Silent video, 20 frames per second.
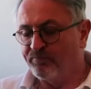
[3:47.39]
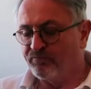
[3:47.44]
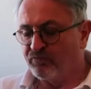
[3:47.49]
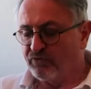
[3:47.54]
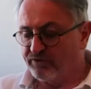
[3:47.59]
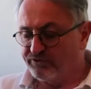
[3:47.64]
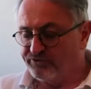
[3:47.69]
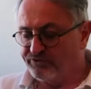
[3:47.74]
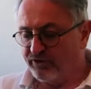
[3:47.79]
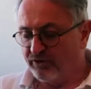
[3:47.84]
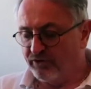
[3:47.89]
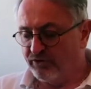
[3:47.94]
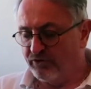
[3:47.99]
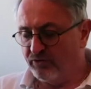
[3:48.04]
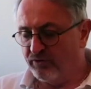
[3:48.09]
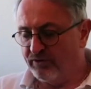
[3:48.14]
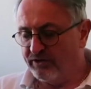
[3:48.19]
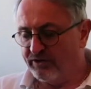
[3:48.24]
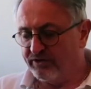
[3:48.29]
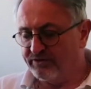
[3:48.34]
So
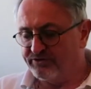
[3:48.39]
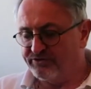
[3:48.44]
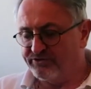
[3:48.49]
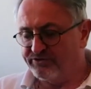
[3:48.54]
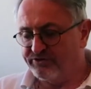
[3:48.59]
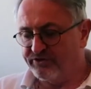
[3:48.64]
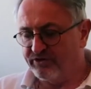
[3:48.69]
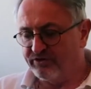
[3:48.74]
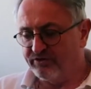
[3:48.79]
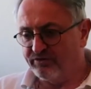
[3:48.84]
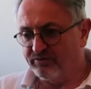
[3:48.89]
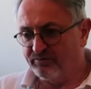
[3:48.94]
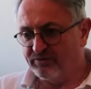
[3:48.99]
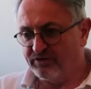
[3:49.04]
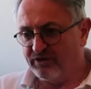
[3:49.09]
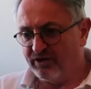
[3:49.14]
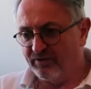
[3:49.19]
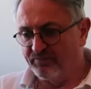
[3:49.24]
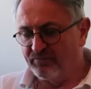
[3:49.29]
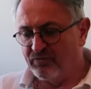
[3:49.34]
it's,
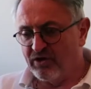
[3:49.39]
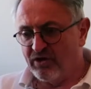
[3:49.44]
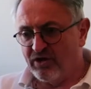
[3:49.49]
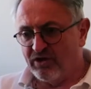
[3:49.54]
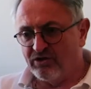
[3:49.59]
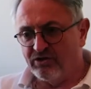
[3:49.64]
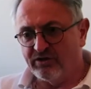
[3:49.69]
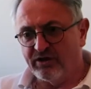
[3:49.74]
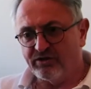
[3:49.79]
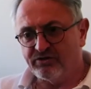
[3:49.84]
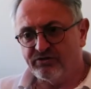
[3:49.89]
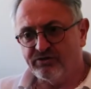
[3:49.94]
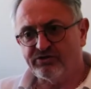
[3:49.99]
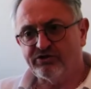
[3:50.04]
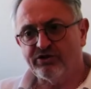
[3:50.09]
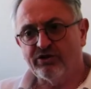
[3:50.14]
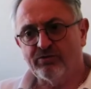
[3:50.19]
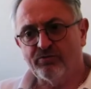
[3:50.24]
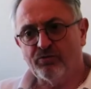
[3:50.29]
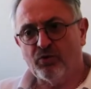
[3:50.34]
you get to a
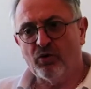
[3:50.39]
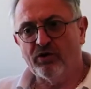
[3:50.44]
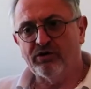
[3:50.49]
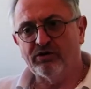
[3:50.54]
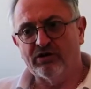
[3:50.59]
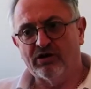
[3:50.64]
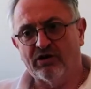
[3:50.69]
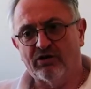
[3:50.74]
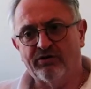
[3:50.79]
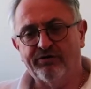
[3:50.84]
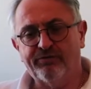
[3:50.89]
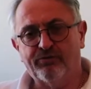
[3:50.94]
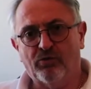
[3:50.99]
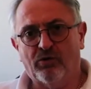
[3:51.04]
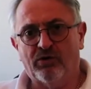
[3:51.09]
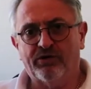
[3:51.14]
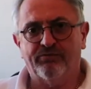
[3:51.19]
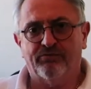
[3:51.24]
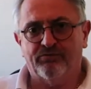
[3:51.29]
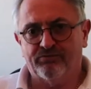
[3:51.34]
certain point in your life,
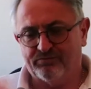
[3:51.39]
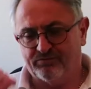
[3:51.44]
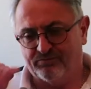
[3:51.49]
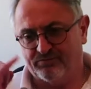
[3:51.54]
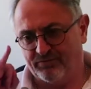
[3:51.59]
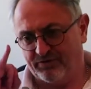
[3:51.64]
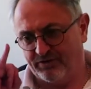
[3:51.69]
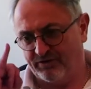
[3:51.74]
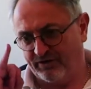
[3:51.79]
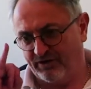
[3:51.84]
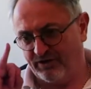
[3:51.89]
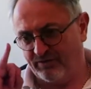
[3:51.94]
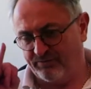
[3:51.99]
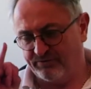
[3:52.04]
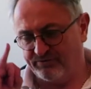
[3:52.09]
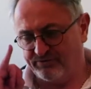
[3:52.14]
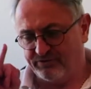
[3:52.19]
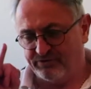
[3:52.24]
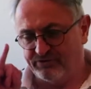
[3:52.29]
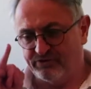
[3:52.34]
one thing happens
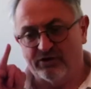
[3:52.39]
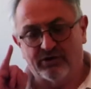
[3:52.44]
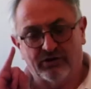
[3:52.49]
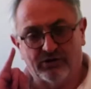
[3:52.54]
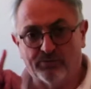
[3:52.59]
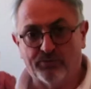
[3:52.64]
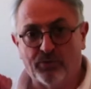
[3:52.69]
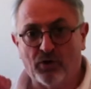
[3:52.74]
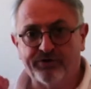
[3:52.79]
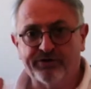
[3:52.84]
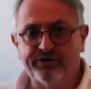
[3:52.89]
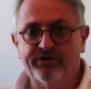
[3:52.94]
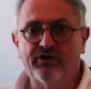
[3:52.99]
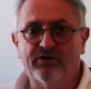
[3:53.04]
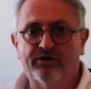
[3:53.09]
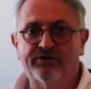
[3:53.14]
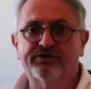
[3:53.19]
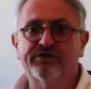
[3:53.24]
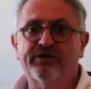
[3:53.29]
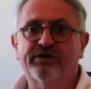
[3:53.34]
is your body
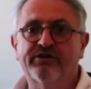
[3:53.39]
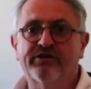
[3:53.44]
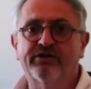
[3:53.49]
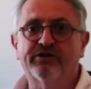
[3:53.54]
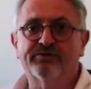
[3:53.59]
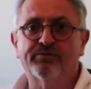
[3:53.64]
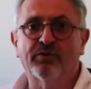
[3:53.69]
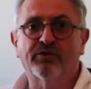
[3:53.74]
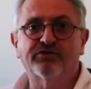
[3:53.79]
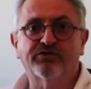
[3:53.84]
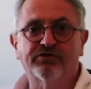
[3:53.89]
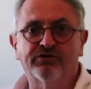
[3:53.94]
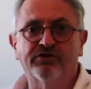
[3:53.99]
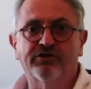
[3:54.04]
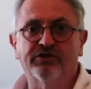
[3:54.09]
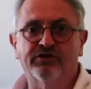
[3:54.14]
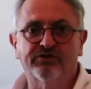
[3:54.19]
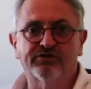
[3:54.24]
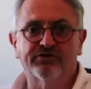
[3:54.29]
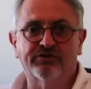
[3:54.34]
can't take it as much as it
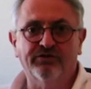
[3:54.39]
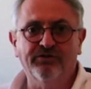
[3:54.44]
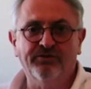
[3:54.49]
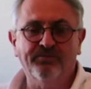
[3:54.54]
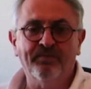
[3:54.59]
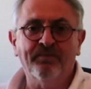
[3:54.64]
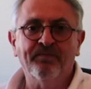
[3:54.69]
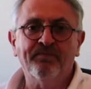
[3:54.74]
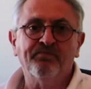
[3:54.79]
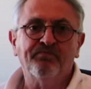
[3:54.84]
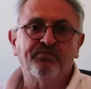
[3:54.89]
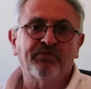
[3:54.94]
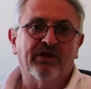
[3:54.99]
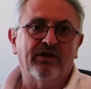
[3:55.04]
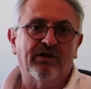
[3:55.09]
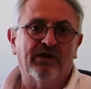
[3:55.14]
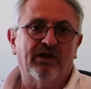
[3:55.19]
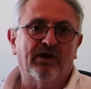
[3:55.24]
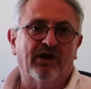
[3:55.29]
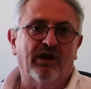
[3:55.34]
used to.
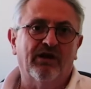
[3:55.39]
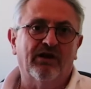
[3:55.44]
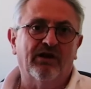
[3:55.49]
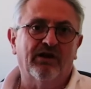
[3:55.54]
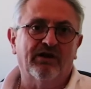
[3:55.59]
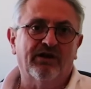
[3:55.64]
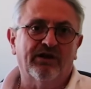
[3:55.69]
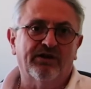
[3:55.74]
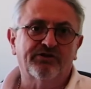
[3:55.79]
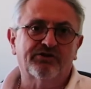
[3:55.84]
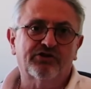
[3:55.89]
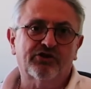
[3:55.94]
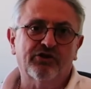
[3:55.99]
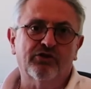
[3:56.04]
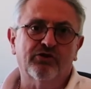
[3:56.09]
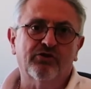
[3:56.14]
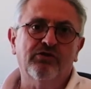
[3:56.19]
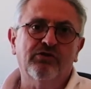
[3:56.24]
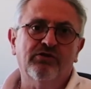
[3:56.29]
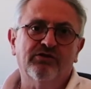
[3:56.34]
And
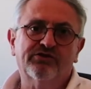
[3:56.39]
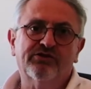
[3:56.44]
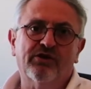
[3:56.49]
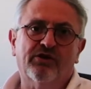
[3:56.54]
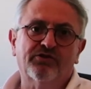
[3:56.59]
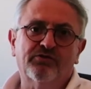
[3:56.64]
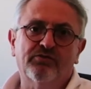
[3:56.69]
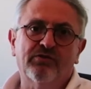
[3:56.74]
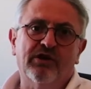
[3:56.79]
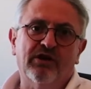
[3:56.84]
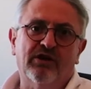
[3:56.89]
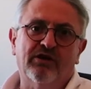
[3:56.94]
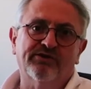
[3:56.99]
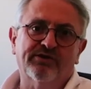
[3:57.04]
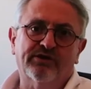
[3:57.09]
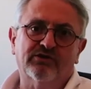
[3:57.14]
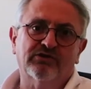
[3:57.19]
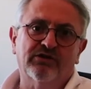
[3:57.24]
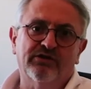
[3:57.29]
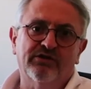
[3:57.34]
two, you start to realise
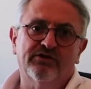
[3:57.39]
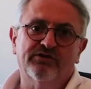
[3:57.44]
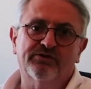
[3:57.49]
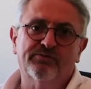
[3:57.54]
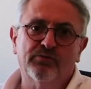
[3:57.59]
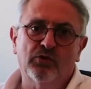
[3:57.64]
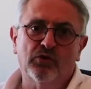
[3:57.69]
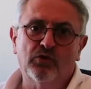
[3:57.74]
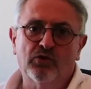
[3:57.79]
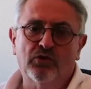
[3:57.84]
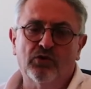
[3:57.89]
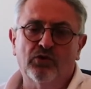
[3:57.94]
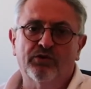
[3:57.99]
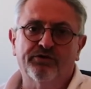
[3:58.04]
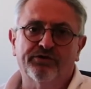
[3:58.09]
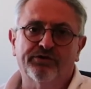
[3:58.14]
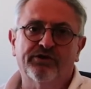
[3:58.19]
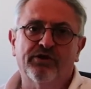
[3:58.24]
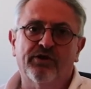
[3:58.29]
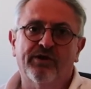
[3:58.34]
actually there's more
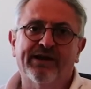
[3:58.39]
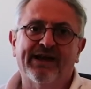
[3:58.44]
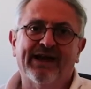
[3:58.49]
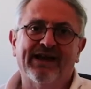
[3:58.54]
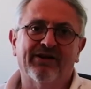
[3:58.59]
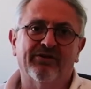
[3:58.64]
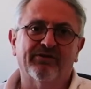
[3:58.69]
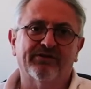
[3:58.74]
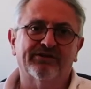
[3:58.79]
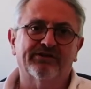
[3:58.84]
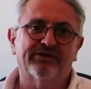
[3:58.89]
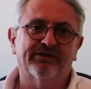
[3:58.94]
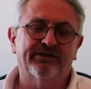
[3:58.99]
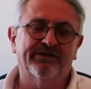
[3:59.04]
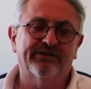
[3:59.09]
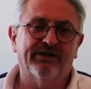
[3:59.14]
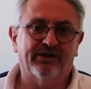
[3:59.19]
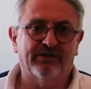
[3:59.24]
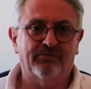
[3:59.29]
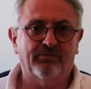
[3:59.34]
than going out and
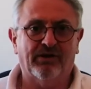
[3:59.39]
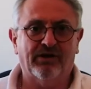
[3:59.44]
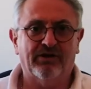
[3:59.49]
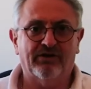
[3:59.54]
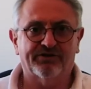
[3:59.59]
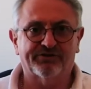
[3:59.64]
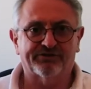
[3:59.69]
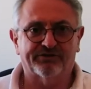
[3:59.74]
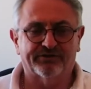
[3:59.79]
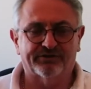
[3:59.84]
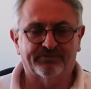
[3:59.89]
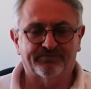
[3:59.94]
getting plastered.